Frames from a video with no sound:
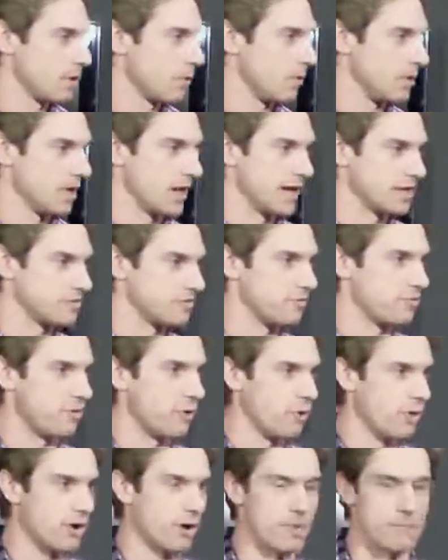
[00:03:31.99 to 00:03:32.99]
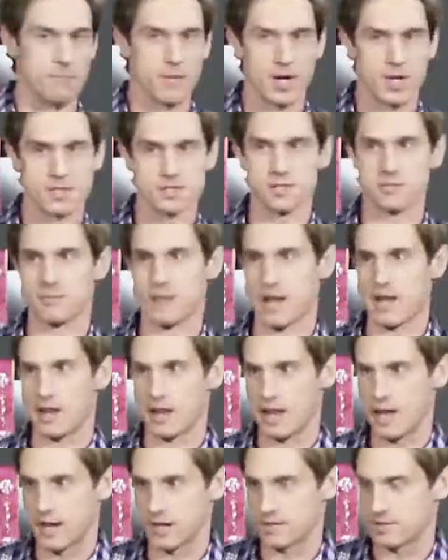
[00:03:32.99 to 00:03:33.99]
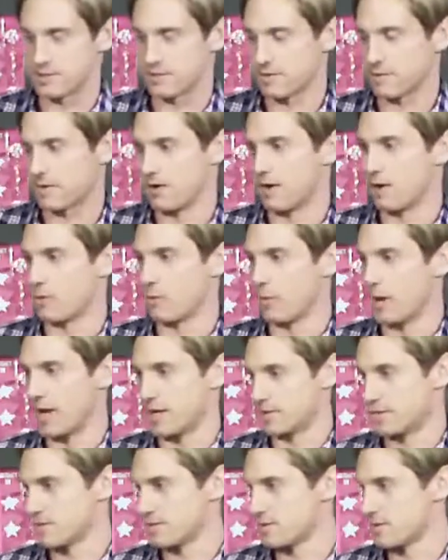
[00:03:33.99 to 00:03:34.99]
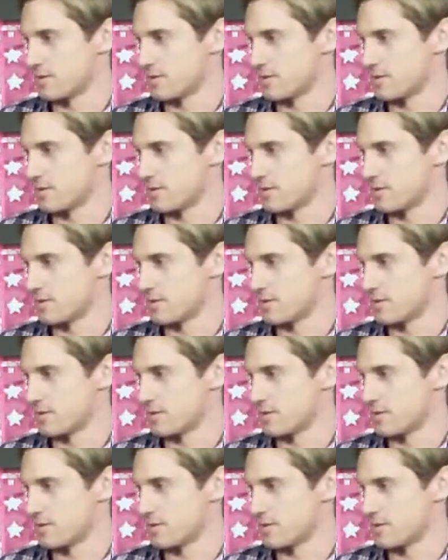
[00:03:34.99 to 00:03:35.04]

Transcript: Were the last 4 months of my life a waste?